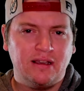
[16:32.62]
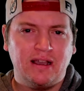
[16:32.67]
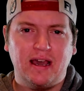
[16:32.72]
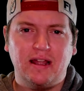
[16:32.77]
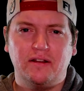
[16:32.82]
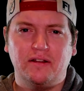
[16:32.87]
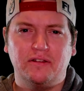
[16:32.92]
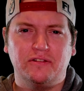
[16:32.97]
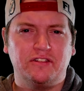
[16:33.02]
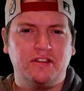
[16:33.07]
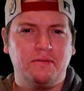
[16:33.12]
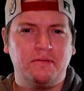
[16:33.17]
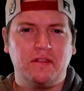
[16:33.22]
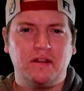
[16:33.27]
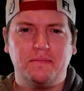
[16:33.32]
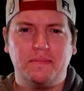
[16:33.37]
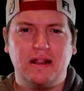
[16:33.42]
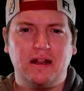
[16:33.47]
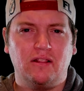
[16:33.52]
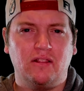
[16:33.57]
I don't know, something
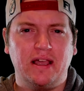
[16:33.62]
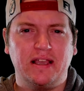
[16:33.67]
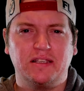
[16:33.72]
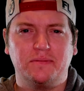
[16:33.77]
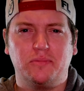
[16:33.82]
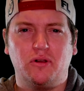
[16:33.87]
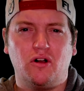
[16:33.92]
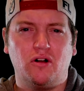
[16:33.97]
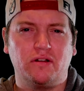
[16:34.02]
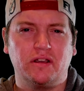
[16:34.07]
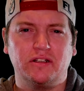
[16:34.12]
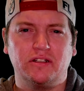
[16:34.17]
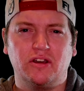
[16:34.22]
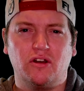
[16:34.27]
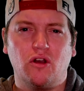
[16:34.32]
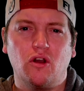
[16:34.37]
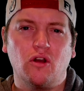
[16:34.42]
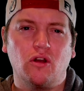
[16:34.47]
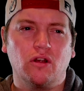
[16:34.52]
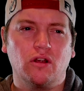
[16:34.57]
about Les Paul
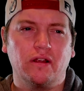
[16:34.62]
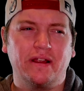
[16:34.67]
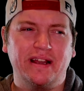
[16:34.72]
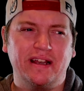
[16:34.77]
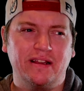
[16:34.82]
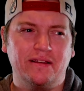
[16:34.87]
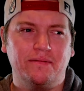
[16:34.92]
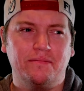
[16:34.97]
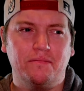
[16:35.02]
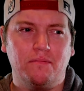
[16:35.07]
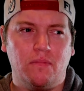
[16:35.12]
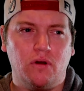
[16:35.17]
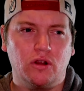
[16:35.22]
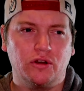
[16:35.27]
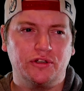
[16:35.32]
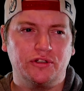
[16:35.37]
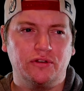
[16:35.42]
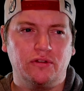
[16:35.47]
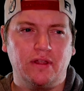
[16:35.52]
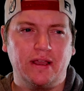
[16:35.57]
guitar and a
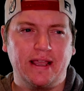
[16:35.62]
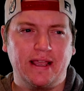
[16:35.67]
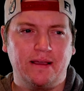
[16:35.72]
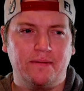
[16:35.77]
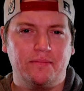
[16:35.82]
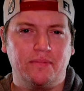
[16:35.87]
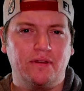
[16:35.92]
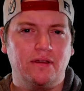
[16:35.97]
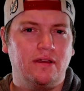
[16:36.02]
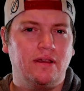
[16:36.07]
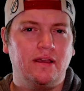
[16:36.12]
Marshall amp,